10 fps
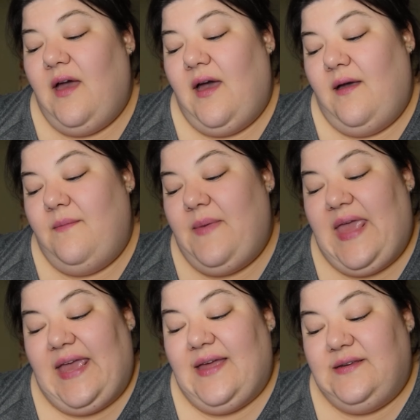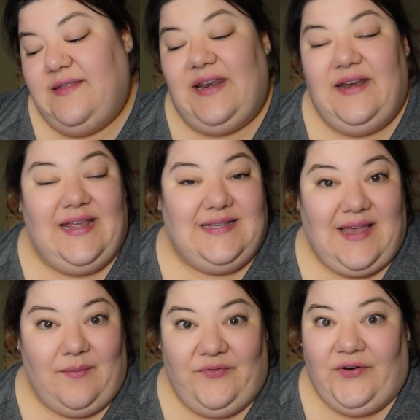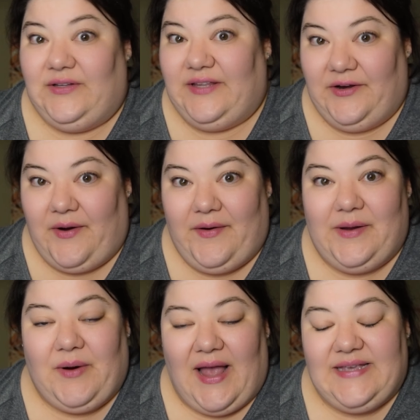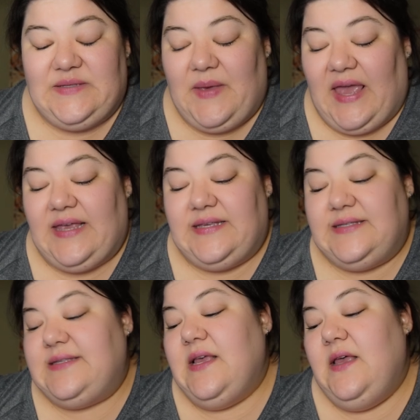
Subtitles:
and that it is up for a literary prize, because